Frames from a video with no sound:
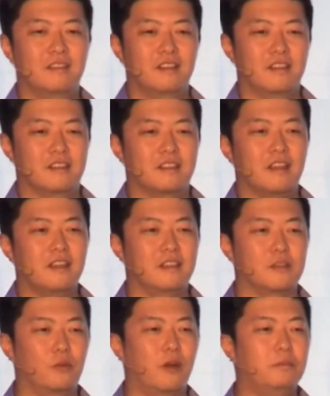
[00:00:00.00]
The second
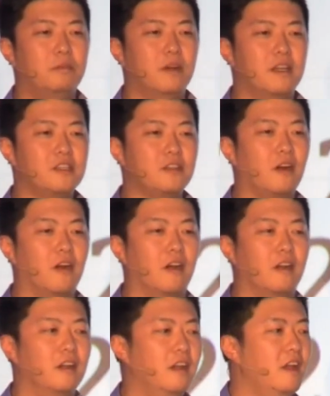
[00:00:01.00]
is what breaks your heart.
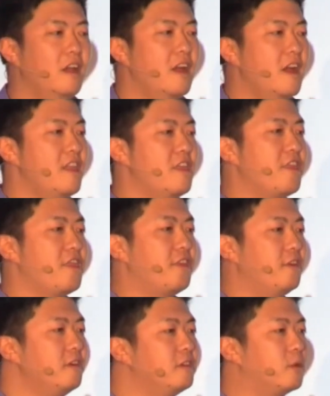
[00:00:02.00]
And the
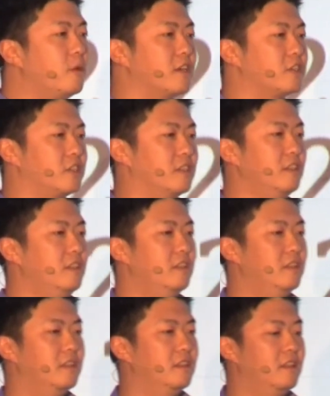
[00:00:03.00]
third question
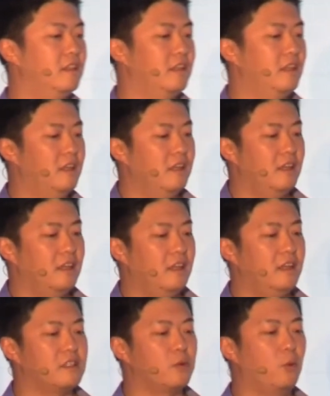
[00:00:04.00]

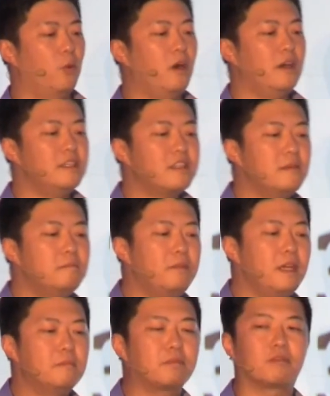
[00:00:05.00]
is what is the
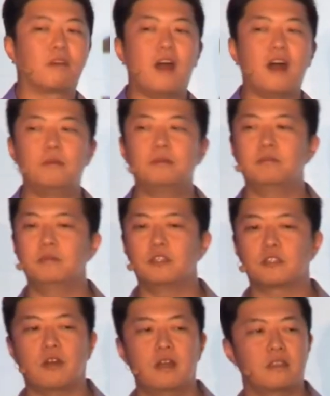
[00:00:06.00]
big problem you're
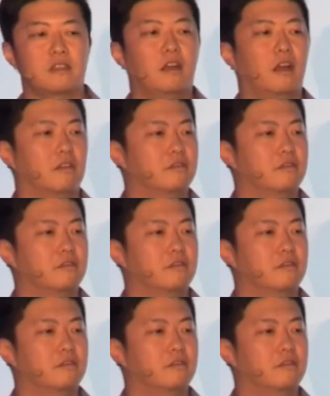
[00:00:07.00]
trying to solve?